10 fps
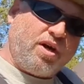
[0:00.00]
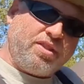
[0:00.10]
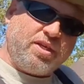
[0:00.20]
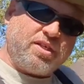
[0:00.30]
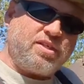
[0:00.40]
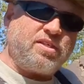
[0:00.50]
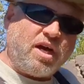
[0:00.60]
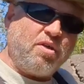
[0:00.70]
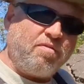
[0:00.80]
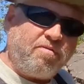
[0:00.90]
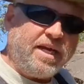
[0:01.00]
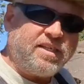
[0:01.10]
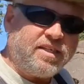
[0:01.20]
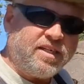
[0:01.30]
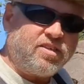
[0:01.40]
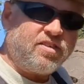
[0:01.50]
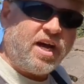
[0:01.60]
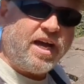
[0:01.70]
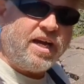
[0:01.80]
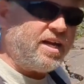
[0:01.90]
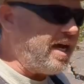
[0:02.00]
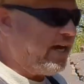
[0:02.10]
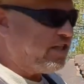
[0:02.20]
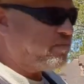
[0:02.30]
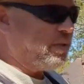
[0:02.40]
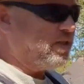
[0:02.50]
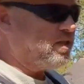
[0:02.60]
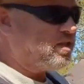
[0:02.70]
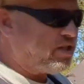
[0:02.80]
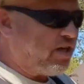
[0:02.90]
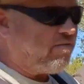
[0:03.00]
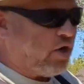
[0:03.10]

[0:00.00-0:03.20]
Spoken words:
on the south-facing side has been sun